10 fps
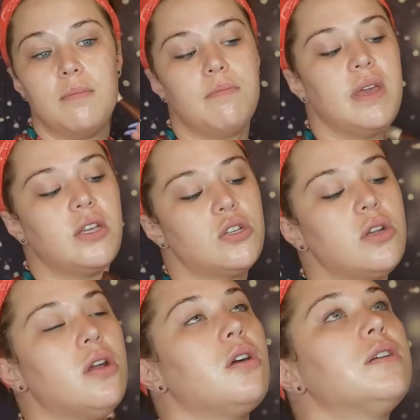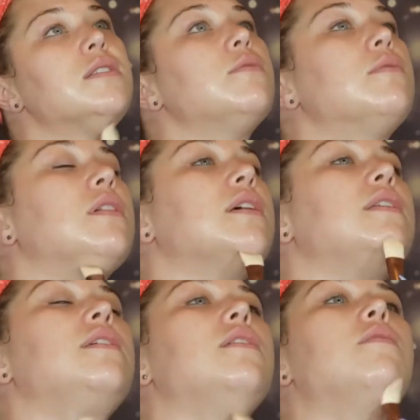make sure you're also
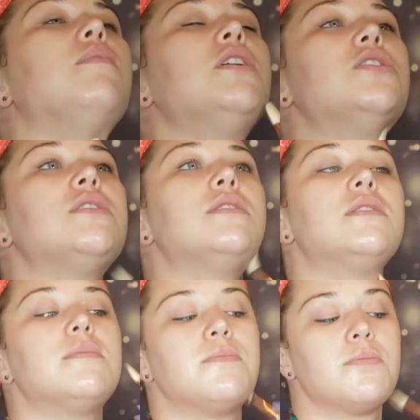cleaning your brushes.